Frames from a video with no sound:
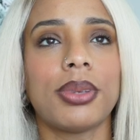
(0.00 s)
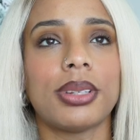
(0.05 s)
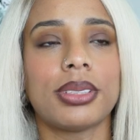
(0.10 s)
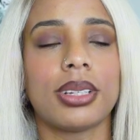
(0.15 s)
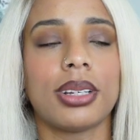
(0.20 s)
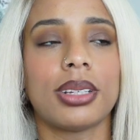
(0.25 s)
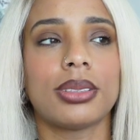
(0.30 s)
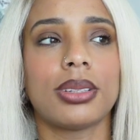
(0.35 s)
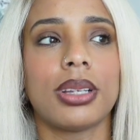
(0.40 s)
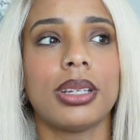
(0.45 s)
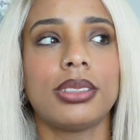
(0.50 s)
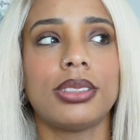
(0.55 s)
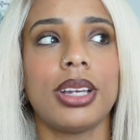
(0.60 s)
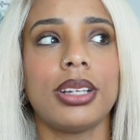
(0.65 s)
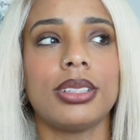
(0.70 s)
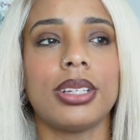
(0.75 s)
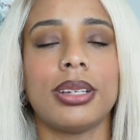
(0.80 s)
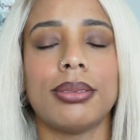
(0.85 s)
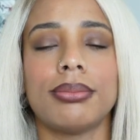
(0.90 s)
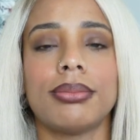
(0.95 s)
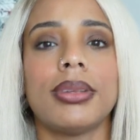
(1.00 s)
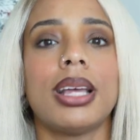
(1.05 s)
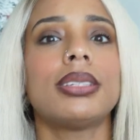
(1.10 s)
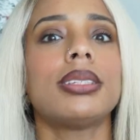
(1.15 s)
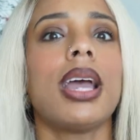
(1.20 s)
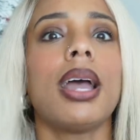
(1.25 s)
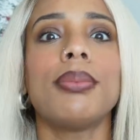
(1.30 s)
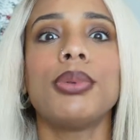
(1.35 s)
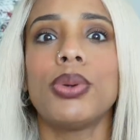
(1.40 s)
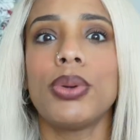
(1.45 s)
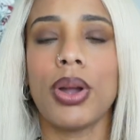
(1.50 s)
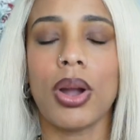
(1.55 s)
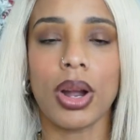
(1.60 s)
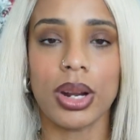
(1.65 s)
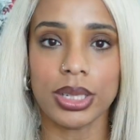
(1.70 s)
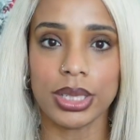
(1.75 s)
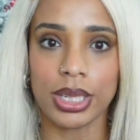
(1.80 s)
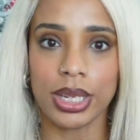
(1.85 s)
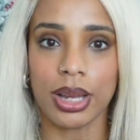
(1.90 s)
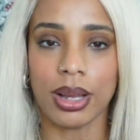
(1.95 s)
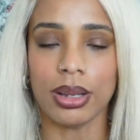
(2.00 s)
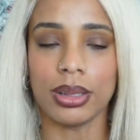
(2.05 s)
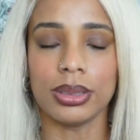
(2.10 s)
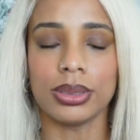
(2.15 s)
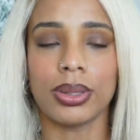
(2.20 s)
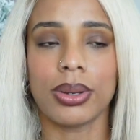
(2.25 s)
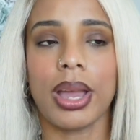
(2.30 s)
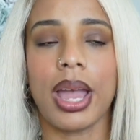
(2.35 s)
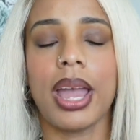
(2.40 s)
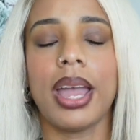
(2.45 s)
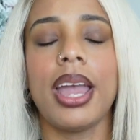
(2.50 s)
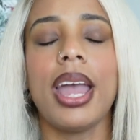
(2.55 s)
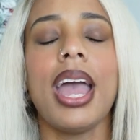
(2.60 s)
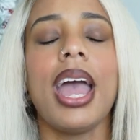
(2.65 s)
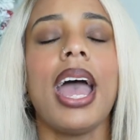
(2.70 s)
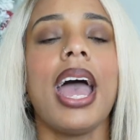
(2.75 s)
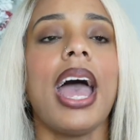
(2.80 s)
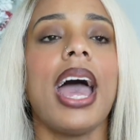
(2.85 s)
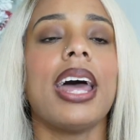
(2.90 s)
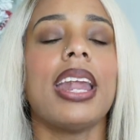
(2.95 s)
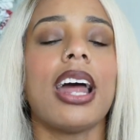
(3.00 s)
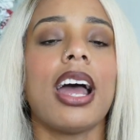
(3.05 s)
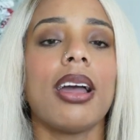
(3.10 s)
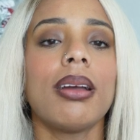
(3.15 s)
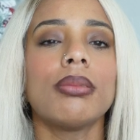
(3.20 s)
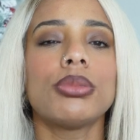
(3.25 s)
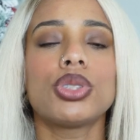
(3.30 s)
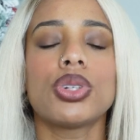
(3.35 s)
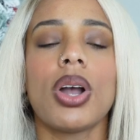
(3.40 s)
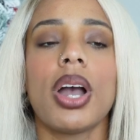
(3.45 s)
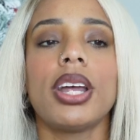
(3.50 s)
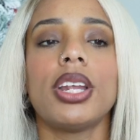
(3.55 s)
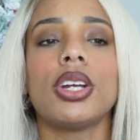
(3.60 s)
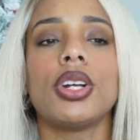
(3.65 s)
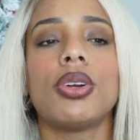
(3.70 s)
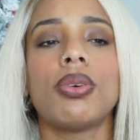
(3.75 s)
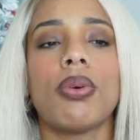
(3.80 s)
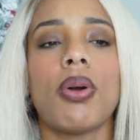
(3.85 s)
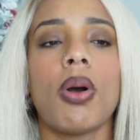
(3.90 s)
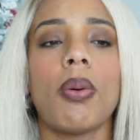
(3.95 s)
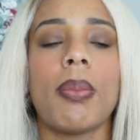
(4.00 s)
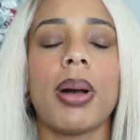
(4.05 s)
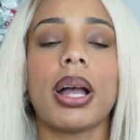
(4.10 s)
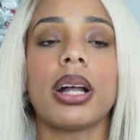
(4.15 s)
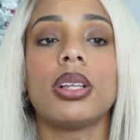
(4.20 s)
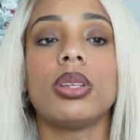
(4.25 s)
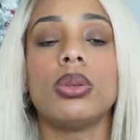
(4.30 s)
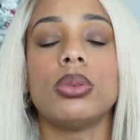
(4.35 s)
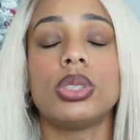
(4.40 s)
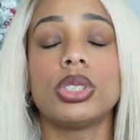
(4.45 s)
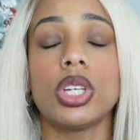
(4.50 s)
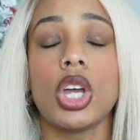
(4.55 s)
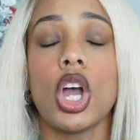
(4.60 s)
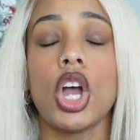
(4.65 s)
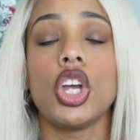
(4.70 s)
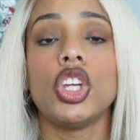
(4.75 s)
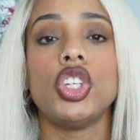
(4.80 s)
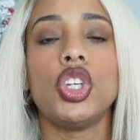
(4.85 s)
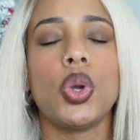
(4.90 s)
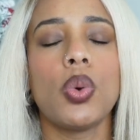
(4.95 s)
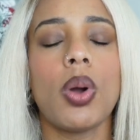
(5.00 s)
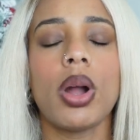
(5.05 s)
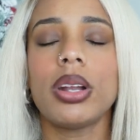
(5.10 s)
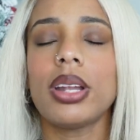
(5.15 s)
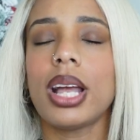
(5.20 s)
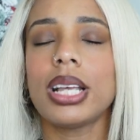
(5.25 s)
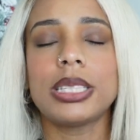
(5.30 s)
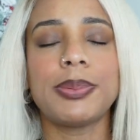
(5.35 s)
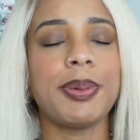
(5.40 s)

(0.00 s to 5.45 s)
thrusts, so let's change it. Let's say I'm doing RDLs, okay? And I'm trying to grow my glutes. You are not